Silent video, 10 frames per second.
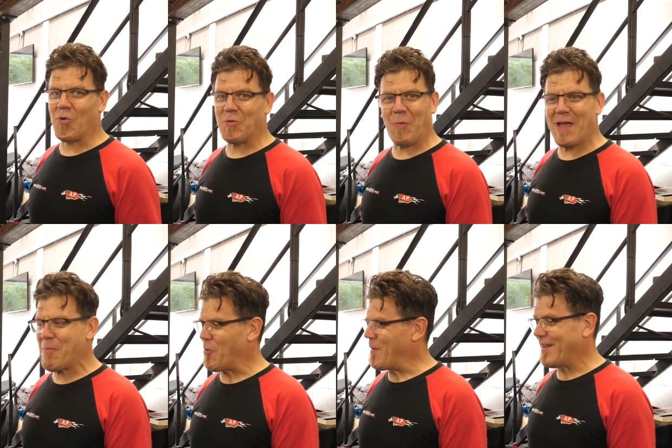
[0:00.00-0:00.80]
All good
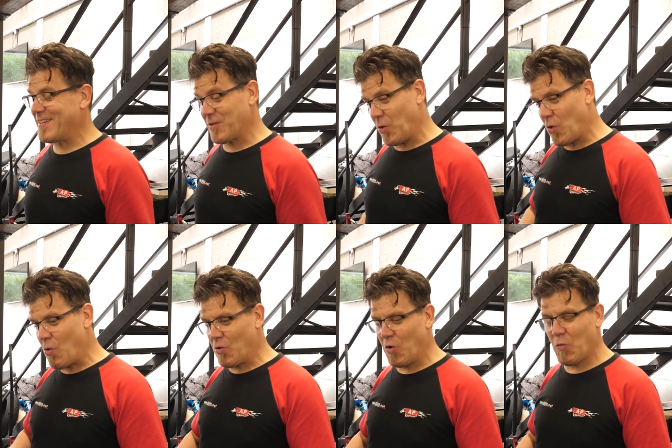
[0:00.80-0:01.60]
people, man. These are
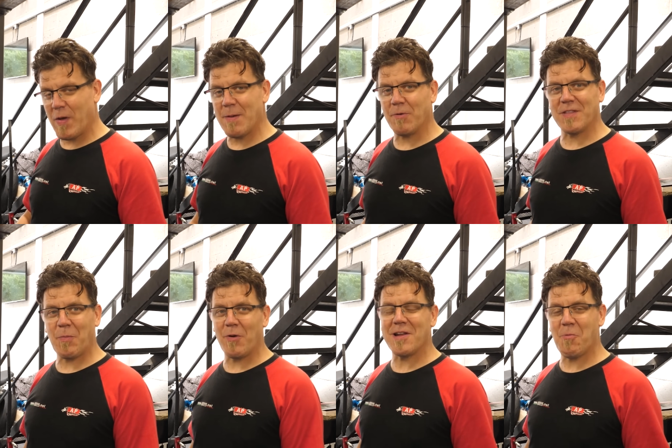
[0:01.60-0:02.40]
all cool people. The
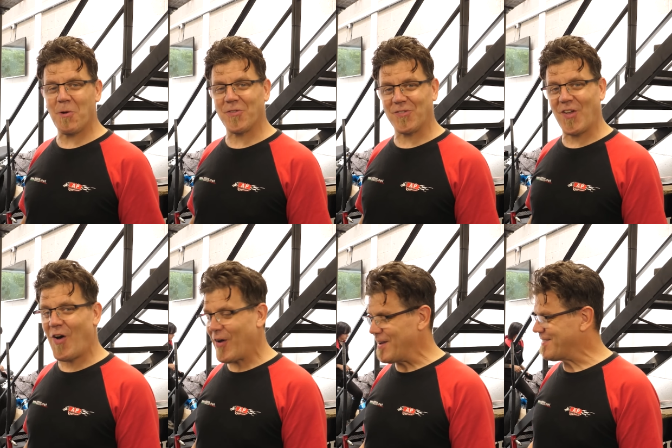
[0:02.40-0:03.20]
Aprilia world's a
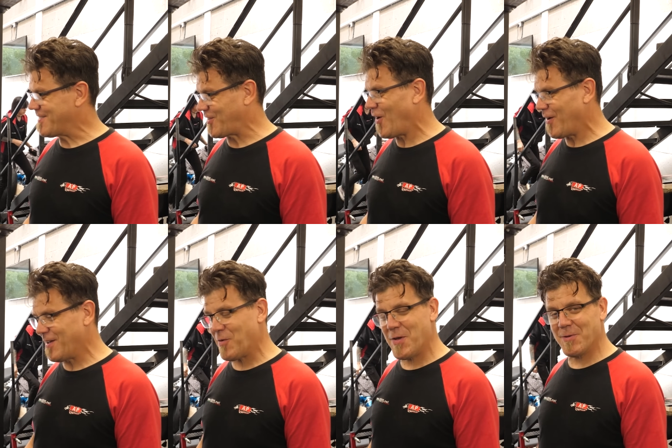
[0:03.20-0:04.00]

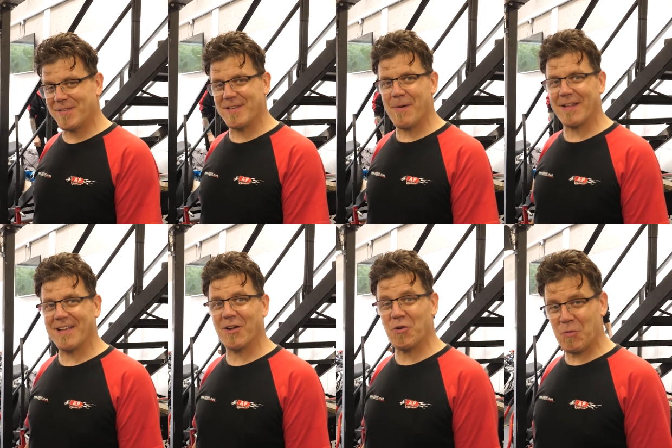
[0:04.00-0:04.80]
tight community, man.
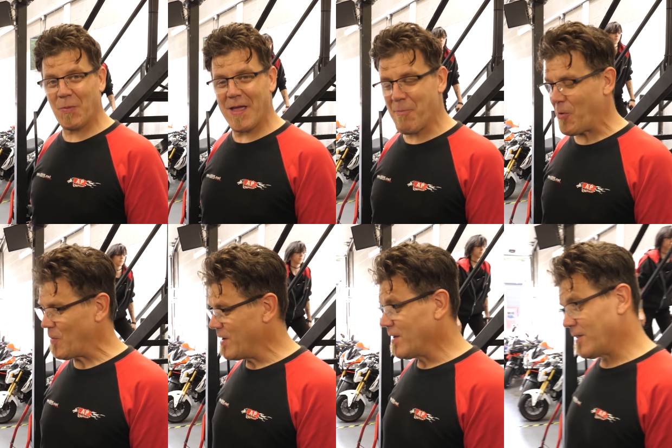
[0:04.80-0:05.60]
They're good
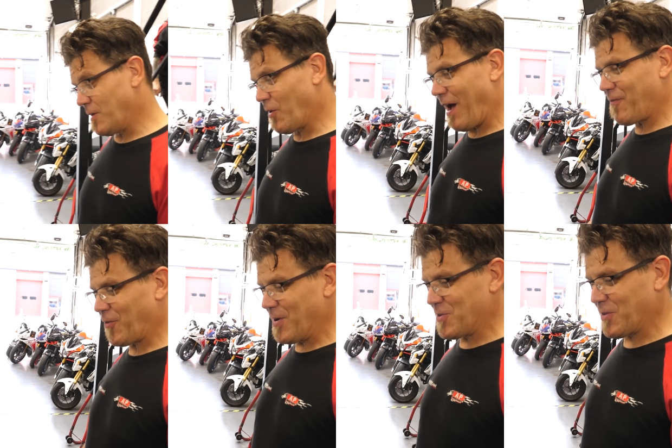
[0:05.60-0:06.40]
people that look
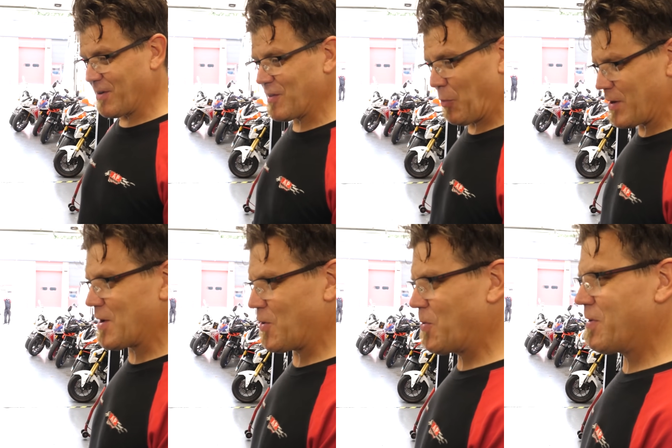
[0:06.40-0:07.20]
after each other. It's
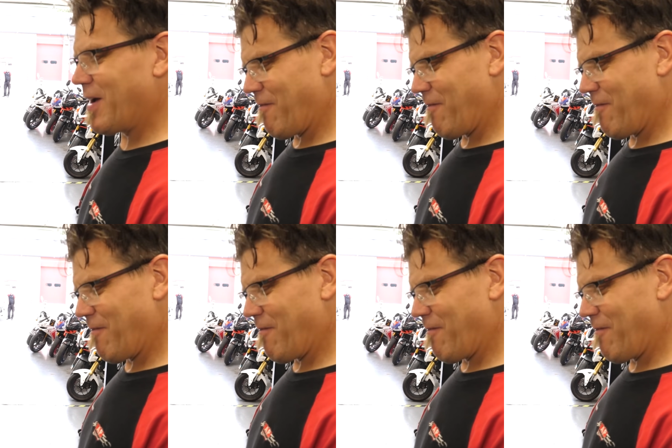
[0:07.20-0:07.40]
pretty cool.